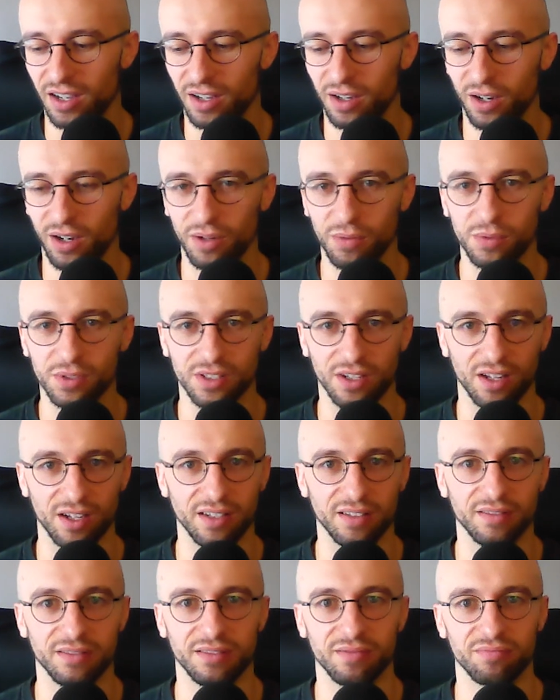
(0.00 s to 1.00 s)
I was
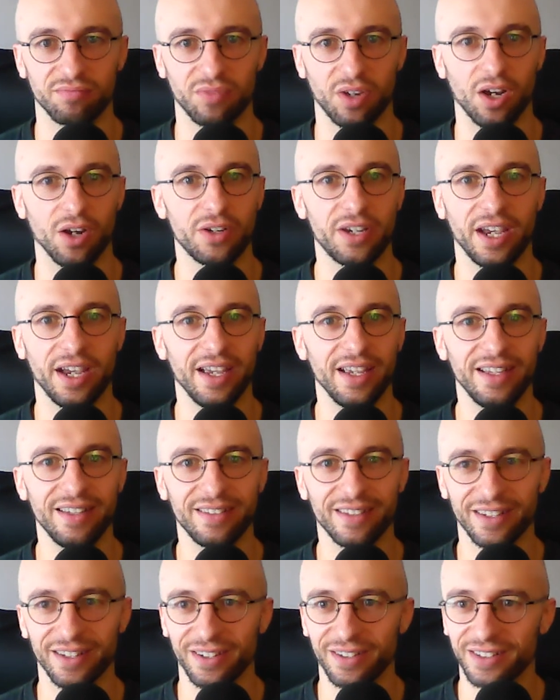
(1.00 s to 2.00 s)
like, okay,
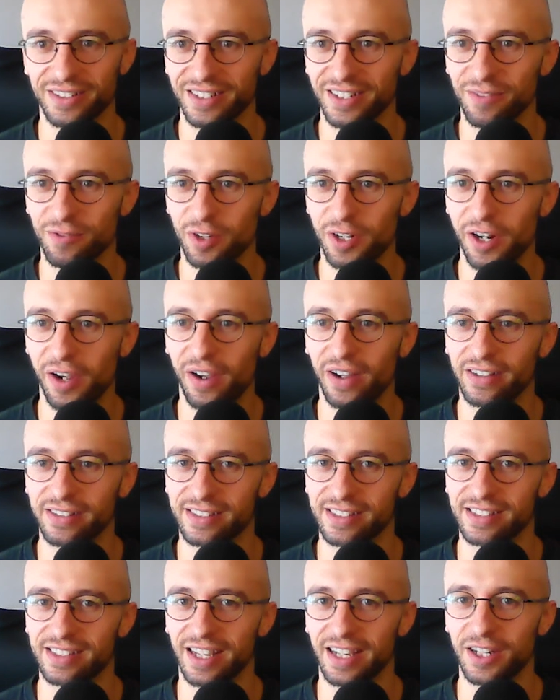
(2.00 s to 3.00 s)
you know, because I didn't really know how
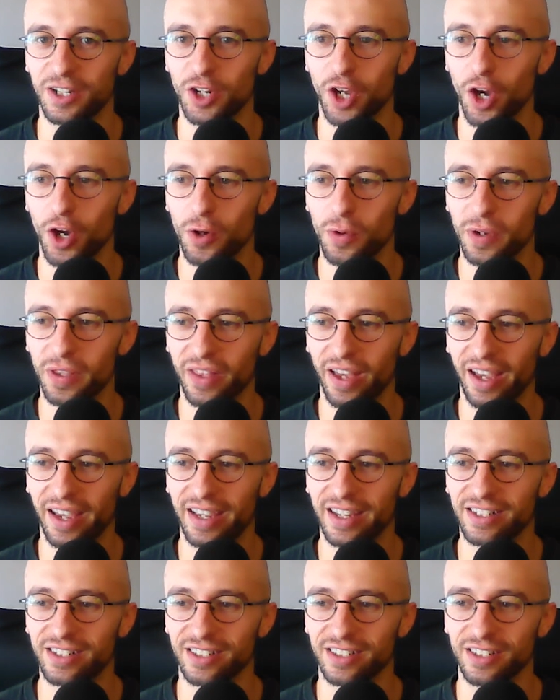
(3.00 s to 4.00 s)
to say no at that
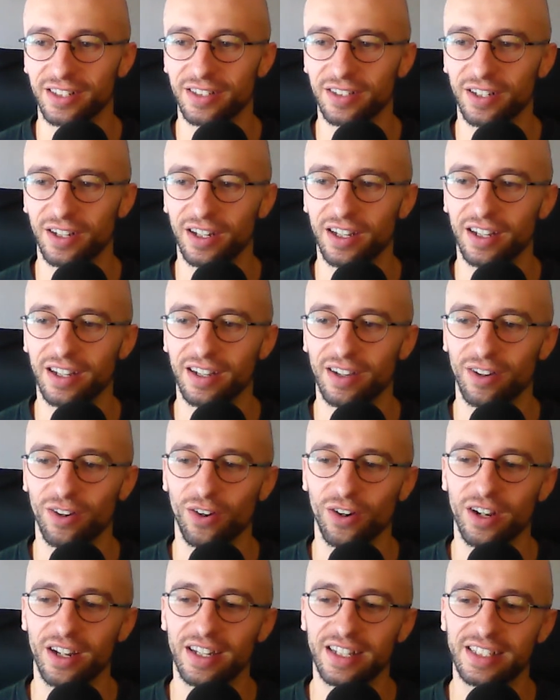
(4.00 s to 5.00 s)
age. I didn't, uh, uh
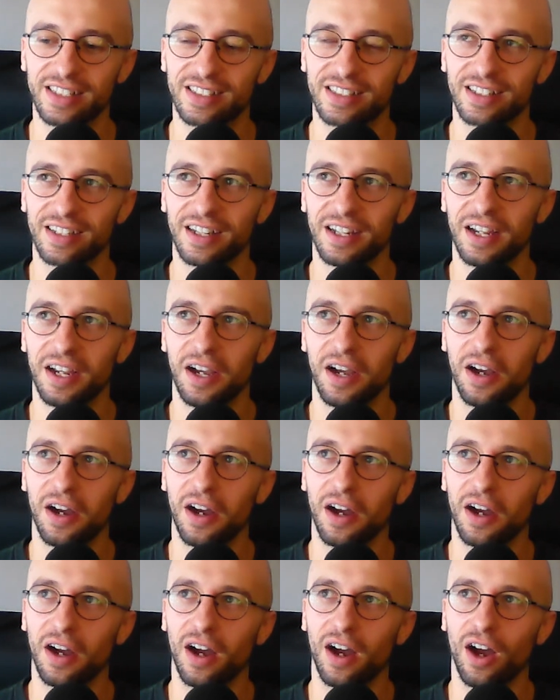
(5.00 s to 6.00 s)
or at least
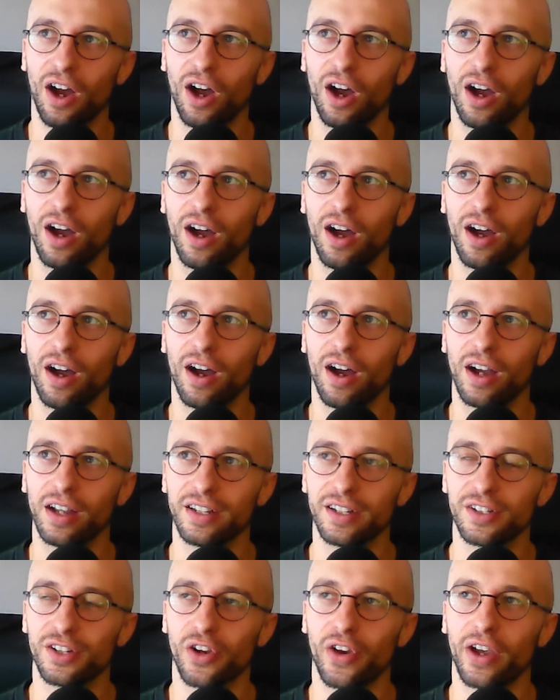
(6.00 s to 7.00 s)
I
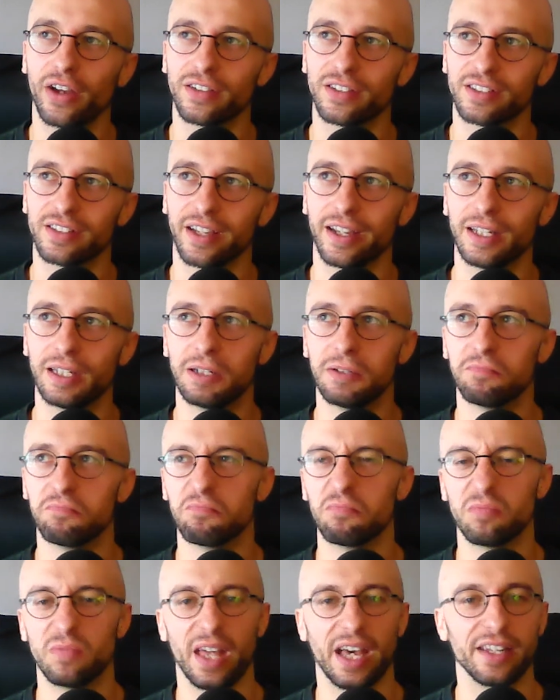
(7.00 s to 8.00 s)
didn't know how to say
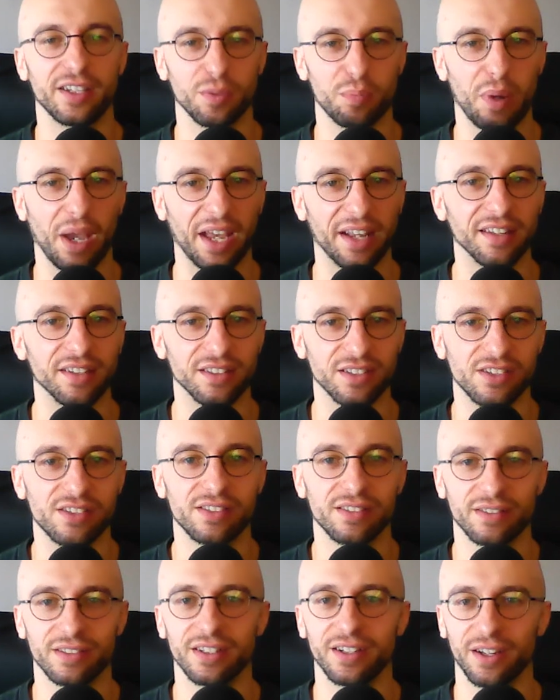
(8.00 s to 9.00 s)
that
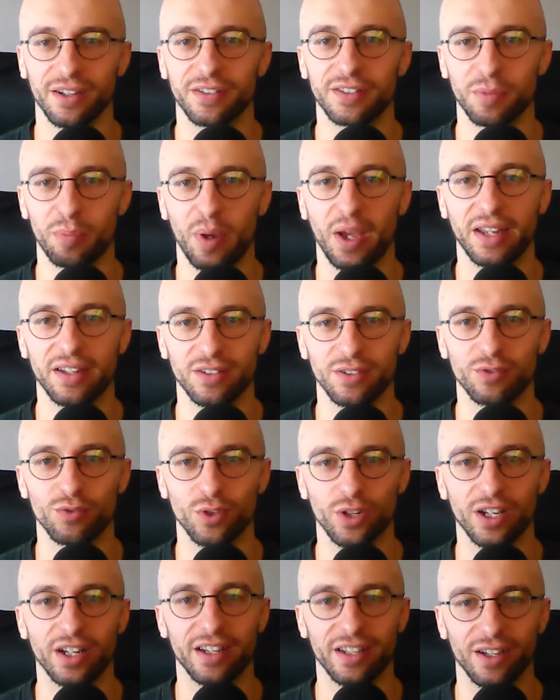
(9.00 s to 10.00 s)
depends, you know, depends
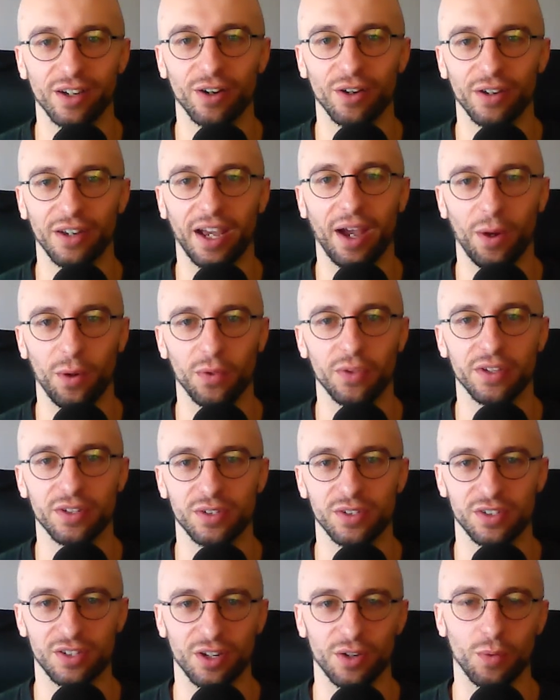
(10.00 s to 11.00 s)
really on how
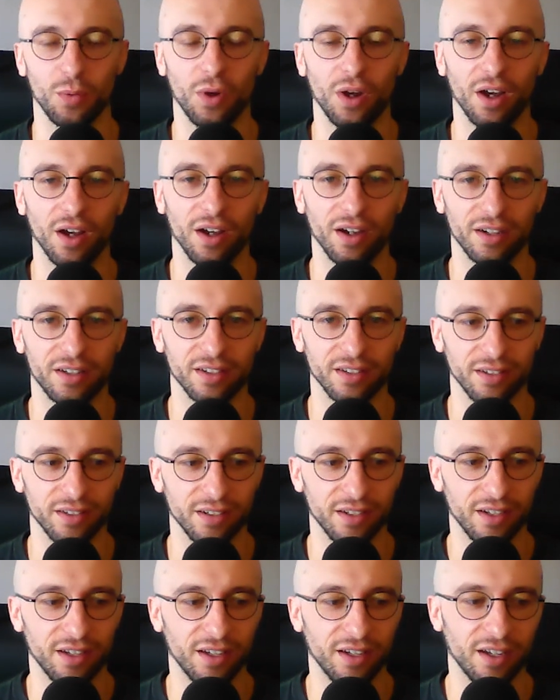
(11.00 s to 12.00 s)
this is going to work and,
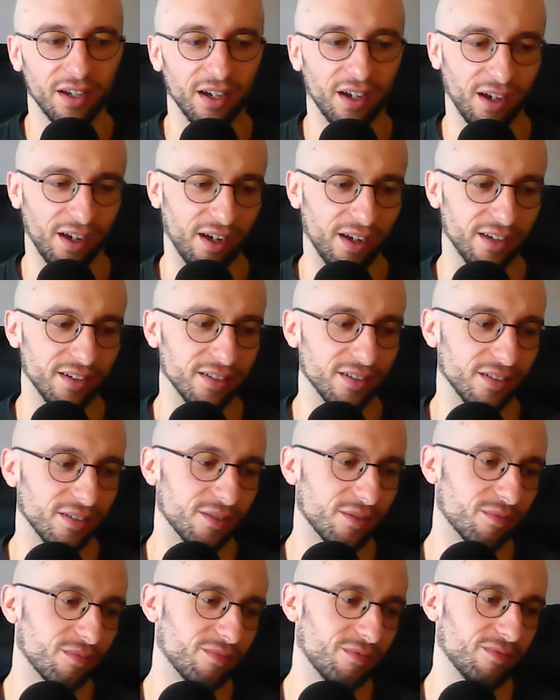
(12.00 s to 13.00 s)
and,